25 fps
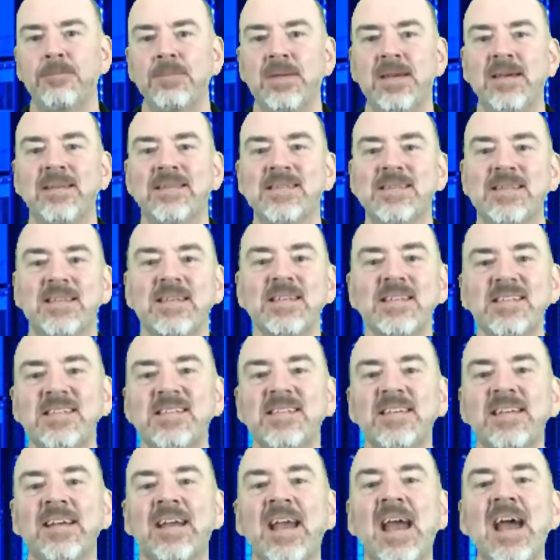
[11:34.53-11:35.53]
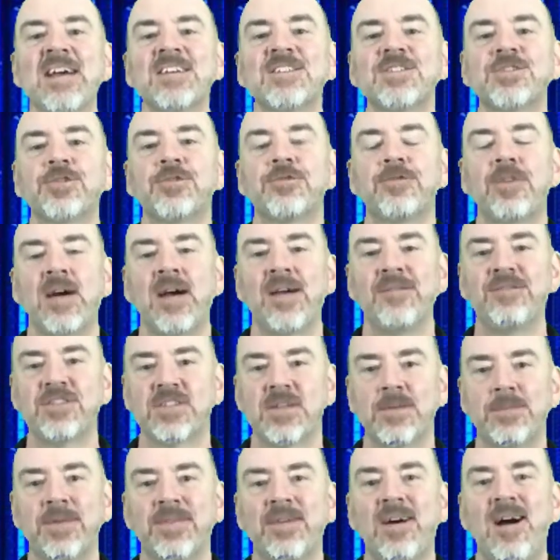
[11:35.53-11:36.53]
means this thing has survived
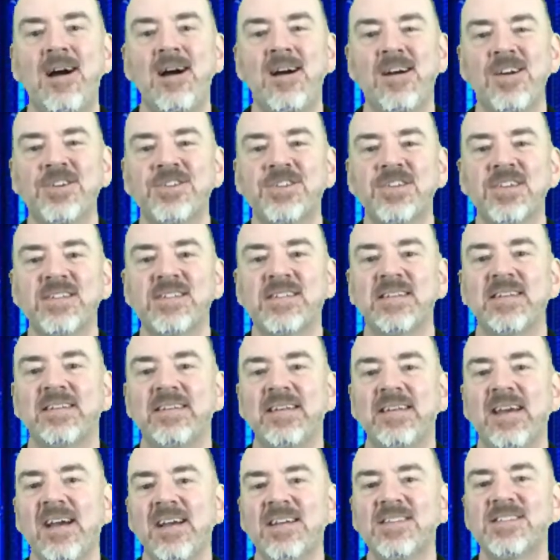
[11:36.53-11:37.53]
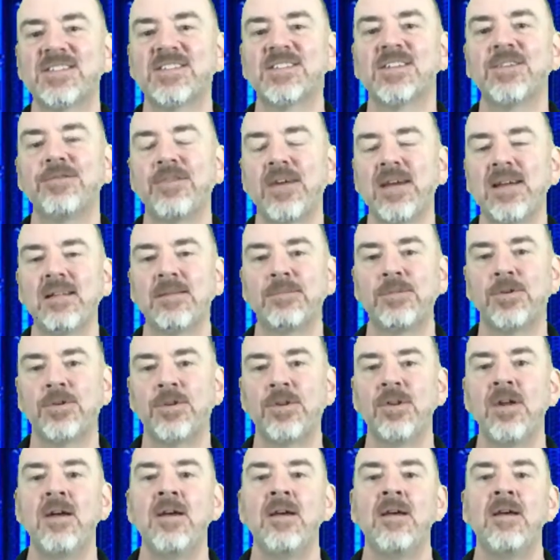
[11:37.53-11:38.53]
some of the harshest tests
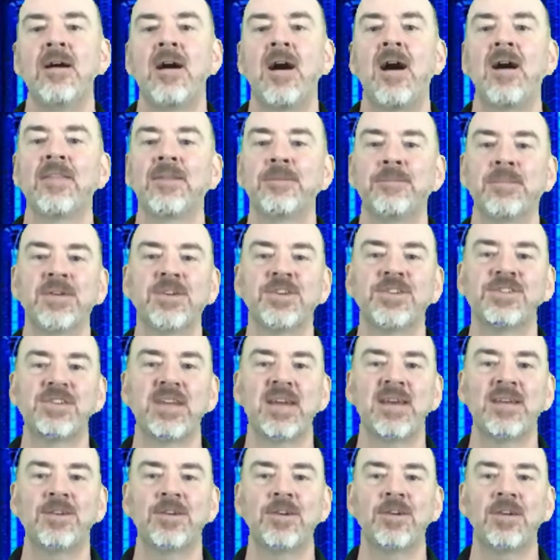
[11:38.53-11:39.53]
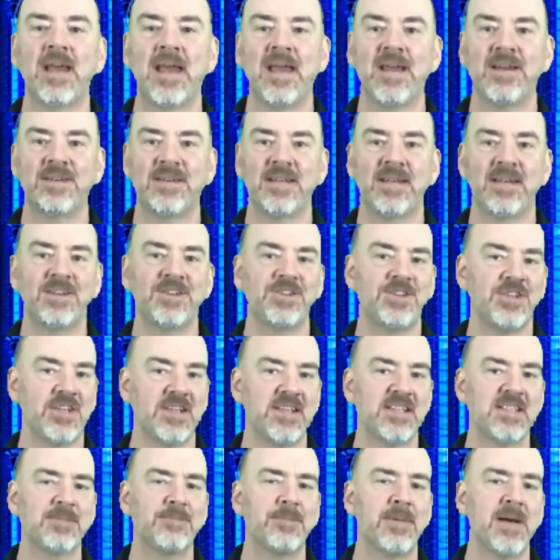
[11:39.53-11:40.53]
available on the mil standard
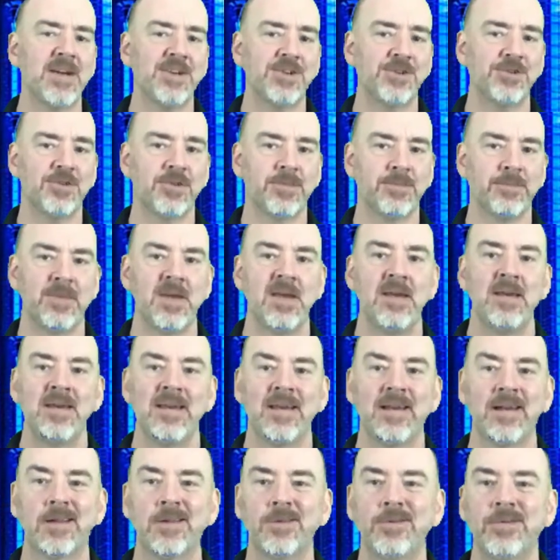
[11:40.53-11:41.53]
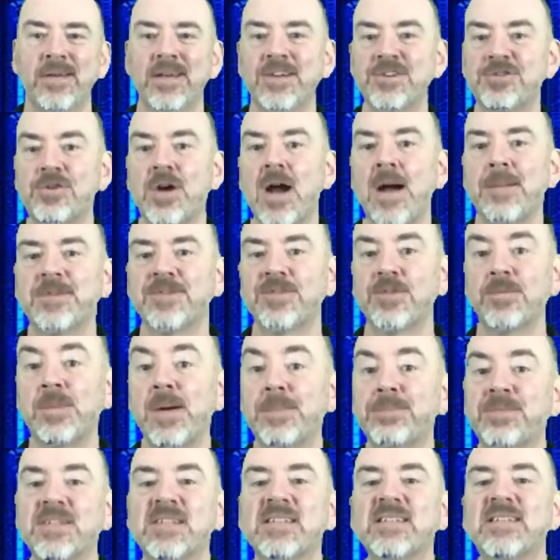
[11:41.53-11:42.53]
810G spectrum, including drops from
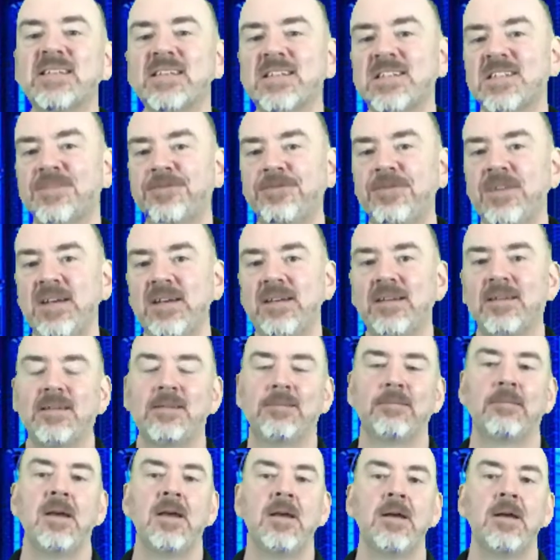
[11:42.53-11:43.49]
up to 6 feet,